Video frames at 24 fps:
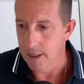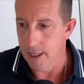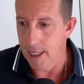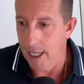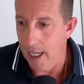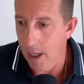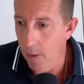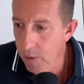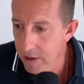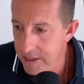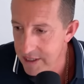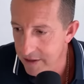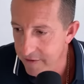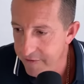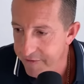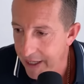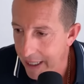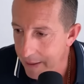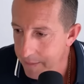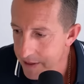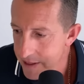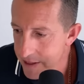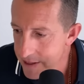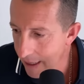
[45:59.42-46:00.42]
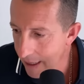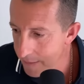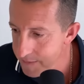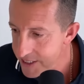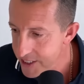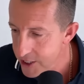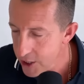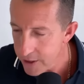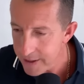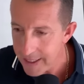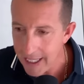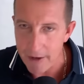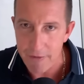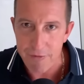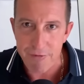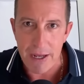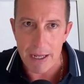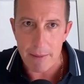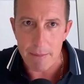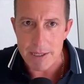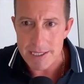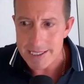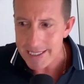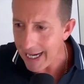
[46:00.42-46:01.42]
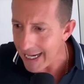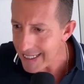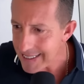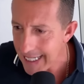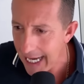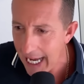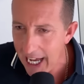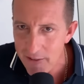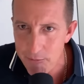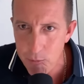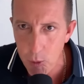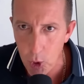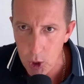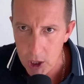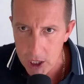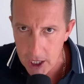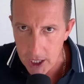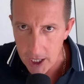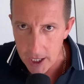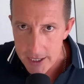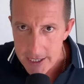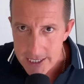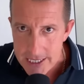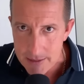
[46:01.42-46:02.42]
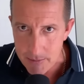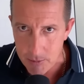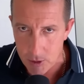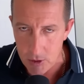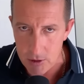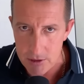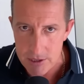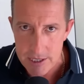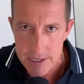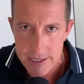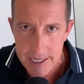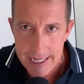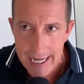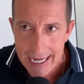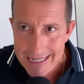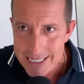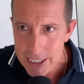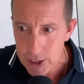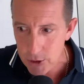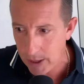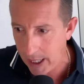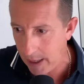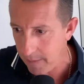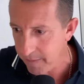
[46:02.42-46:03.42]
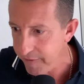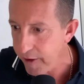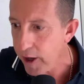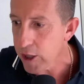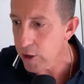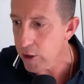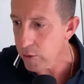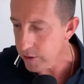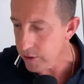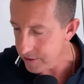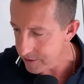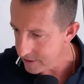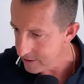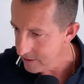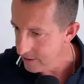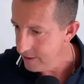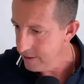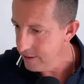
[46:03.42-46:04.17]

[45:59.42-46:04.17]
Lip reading: I wasn't famous. I'm still not famous. Guys, I have more customers than Instagram followers.